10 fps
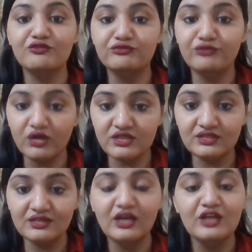
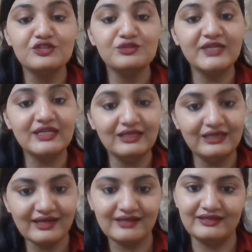water to be
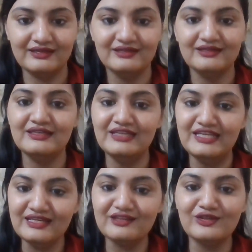collected
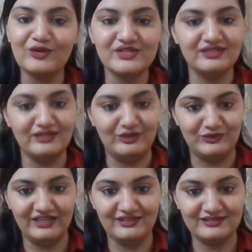near your
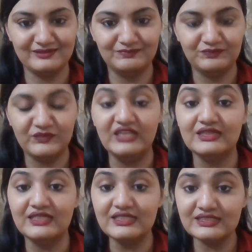surroundings. In
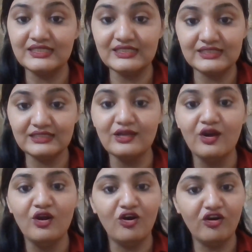this season
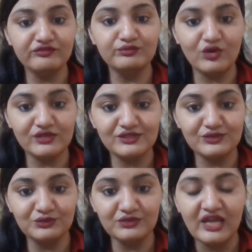of
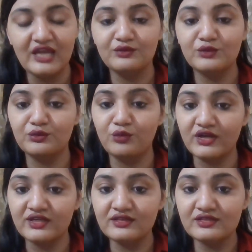monsoon, where
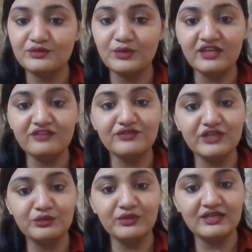water is very
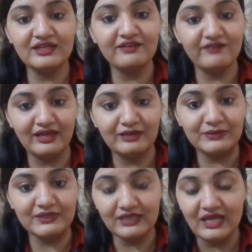frequently
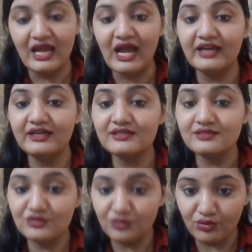available and it is
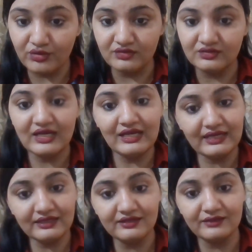stored,
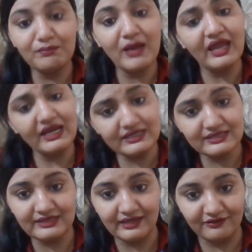collected by
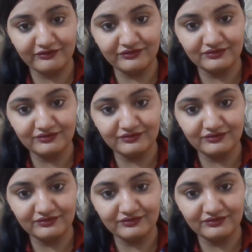itself,